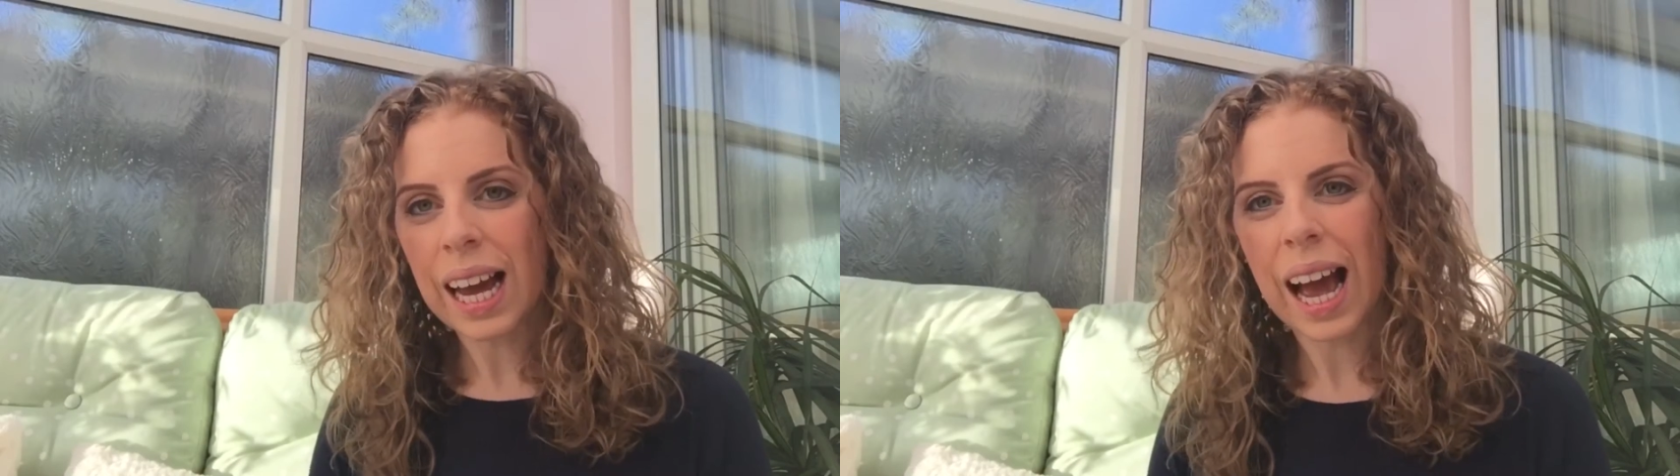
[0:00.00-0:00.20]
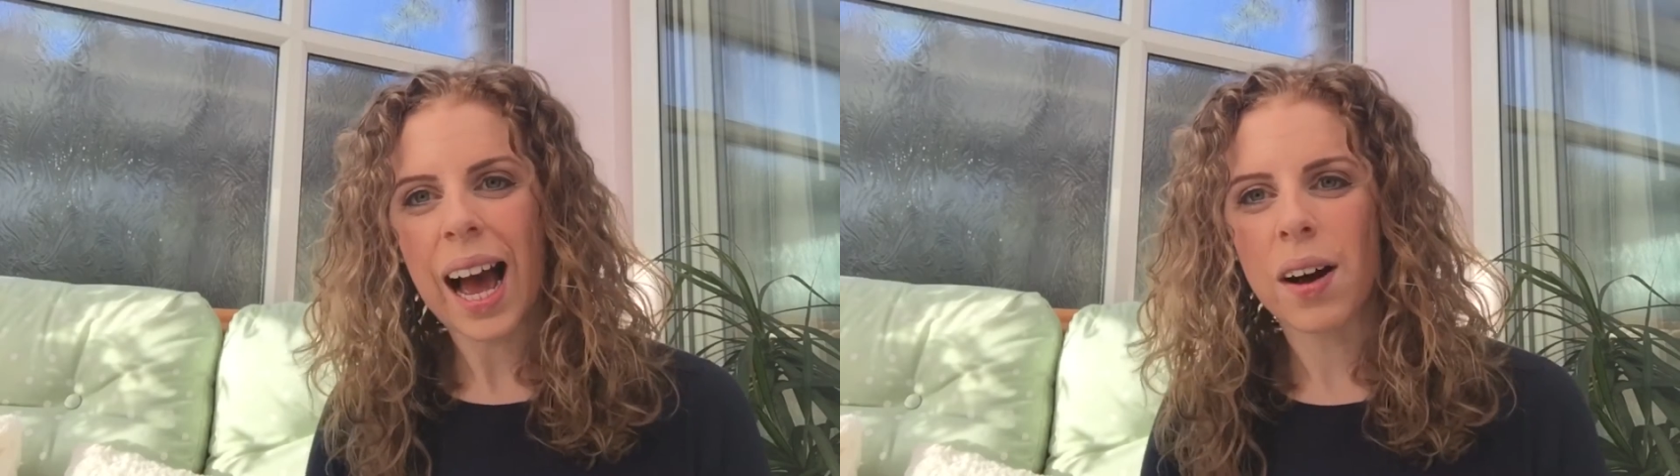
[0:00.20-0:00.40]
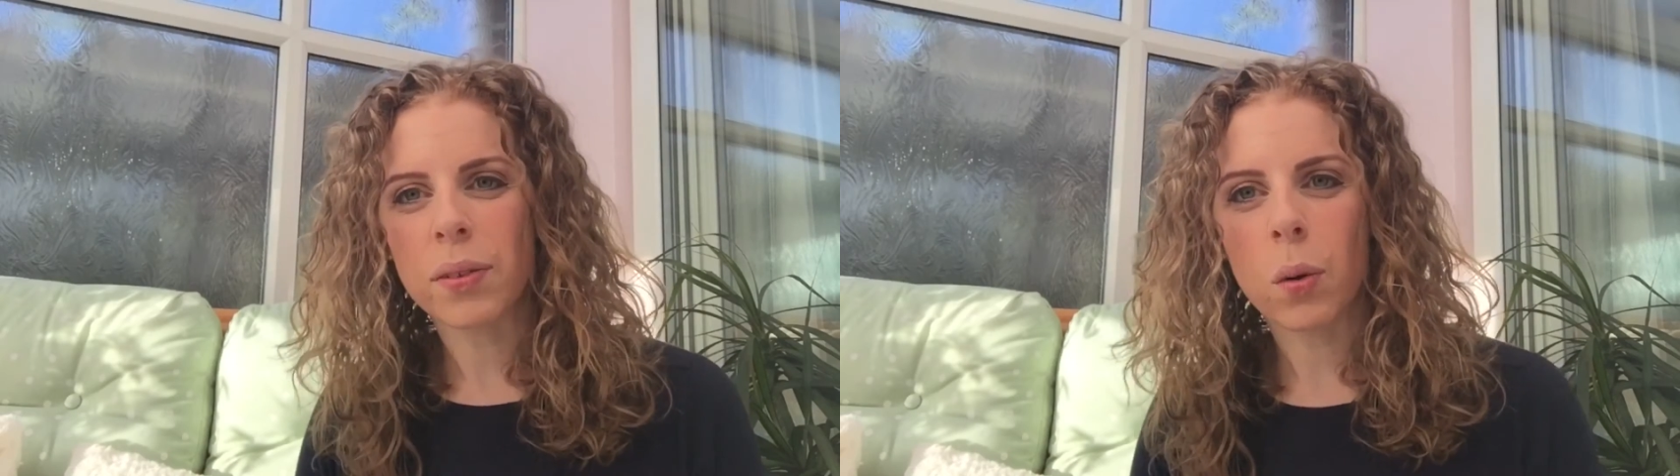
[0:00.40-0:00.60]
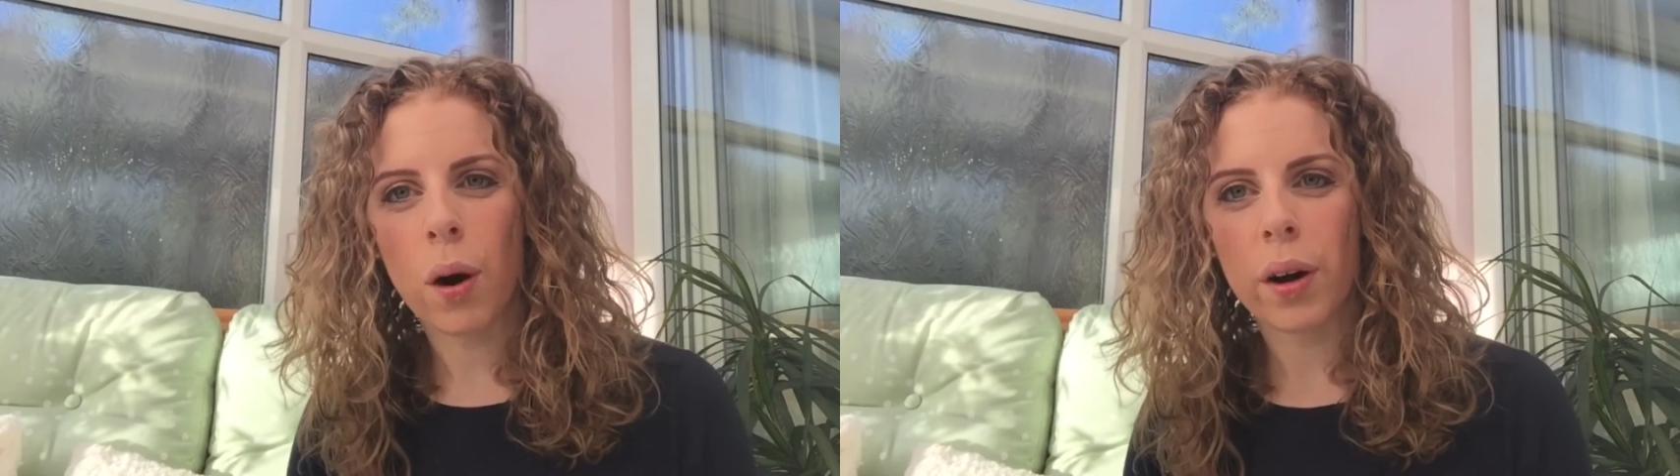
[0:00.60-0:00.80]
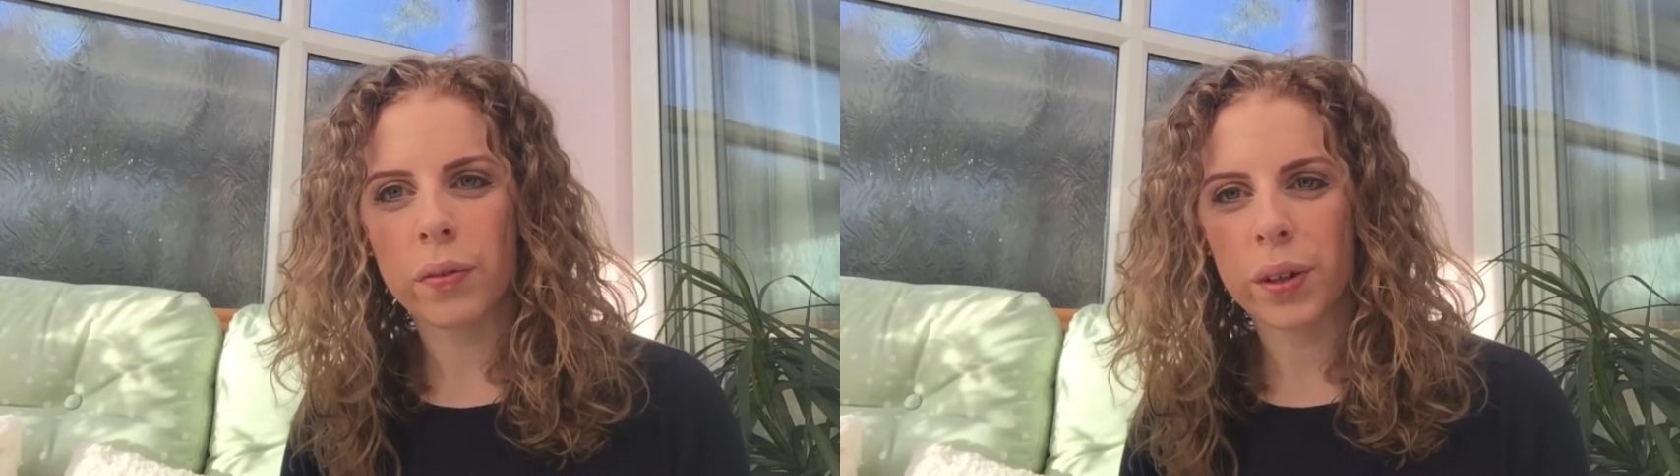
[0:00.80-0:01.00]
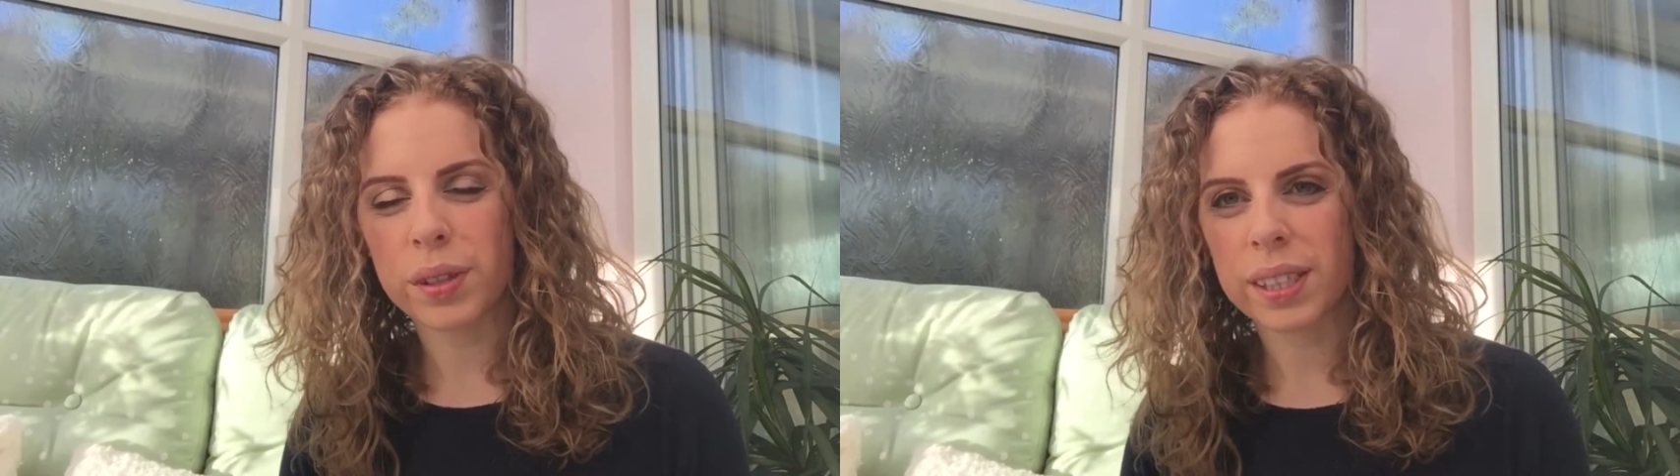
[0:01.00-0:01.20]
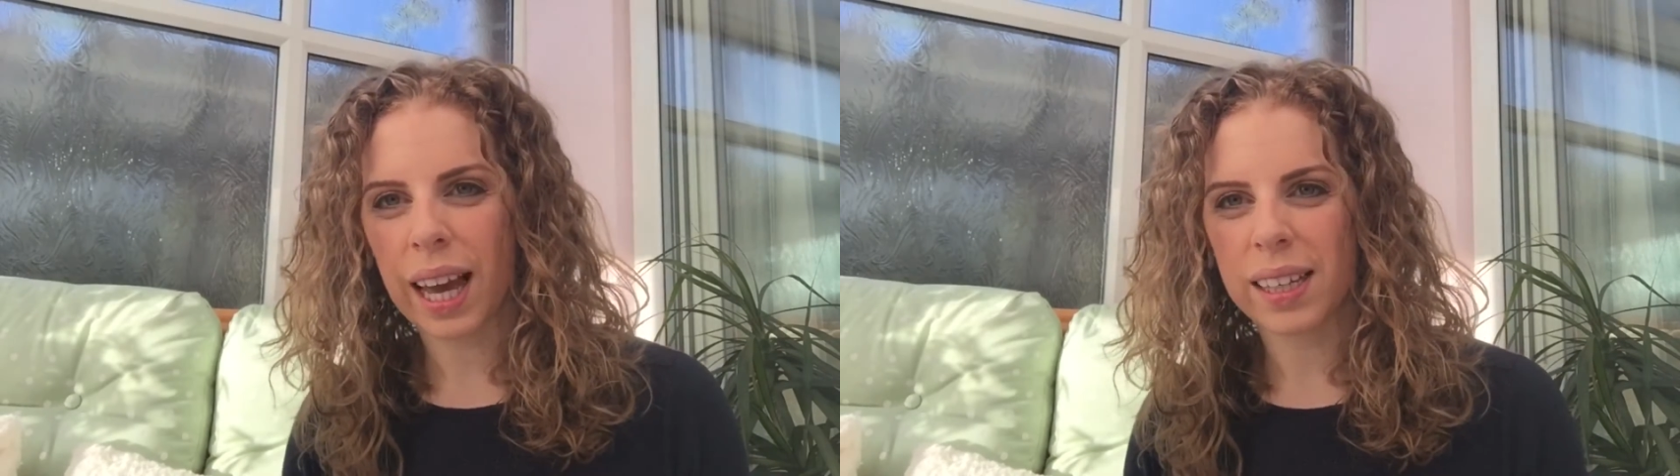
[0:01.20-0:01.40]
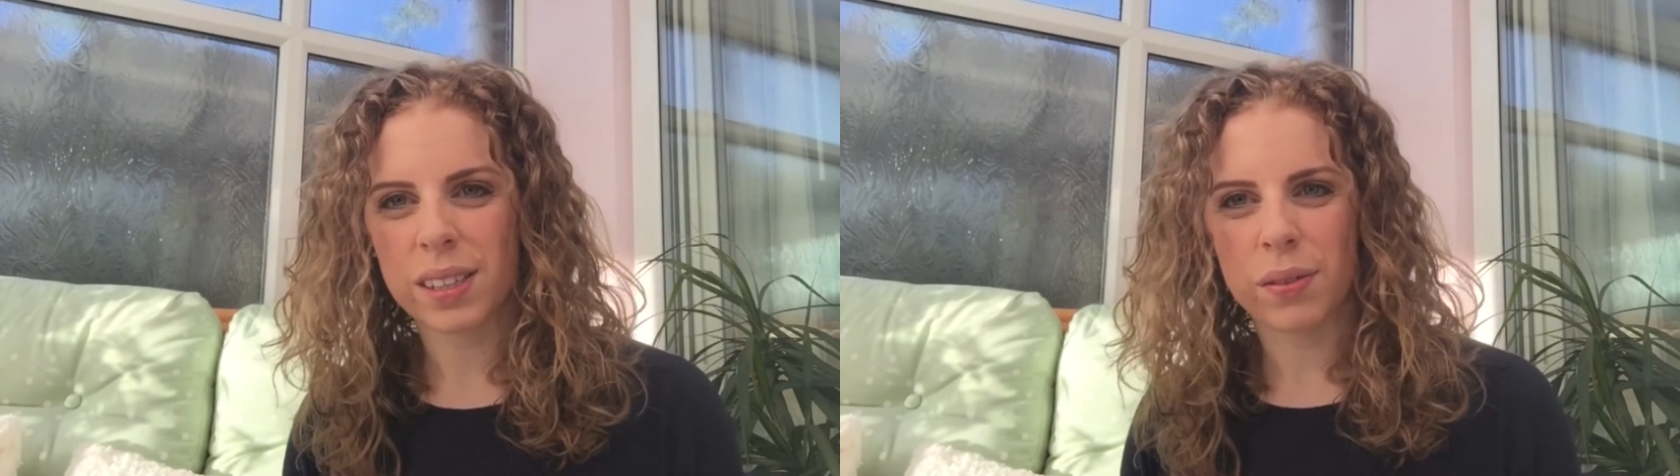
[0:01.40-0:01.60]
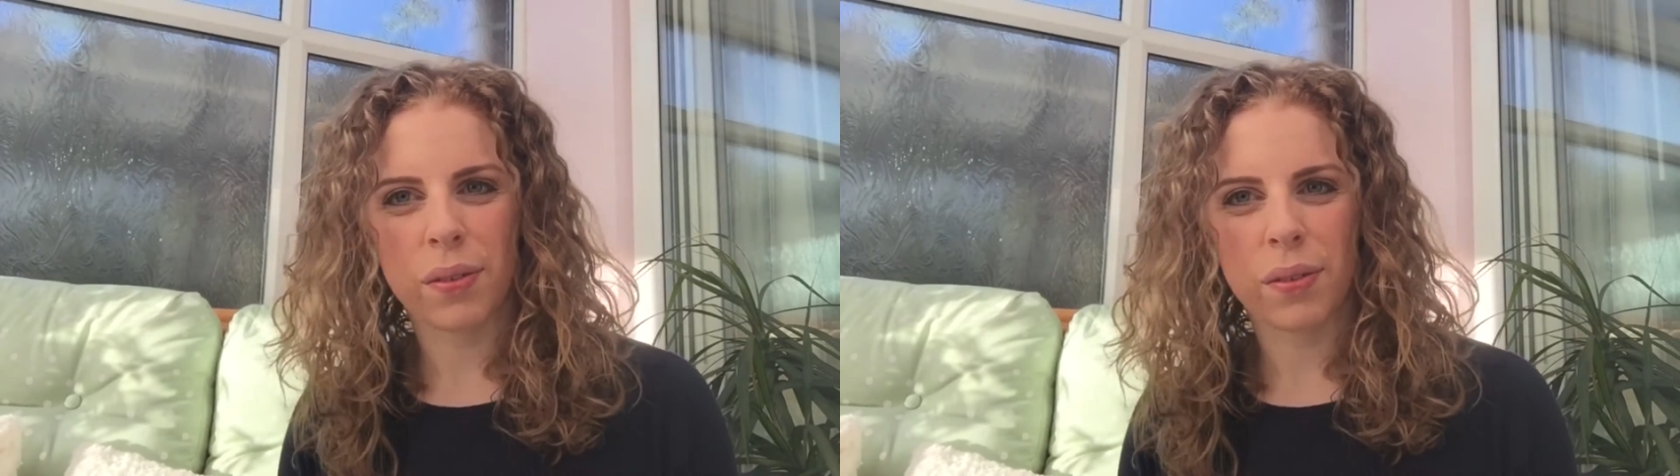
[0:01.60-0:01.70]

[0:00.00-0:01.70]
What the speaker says: have quite a few skeins of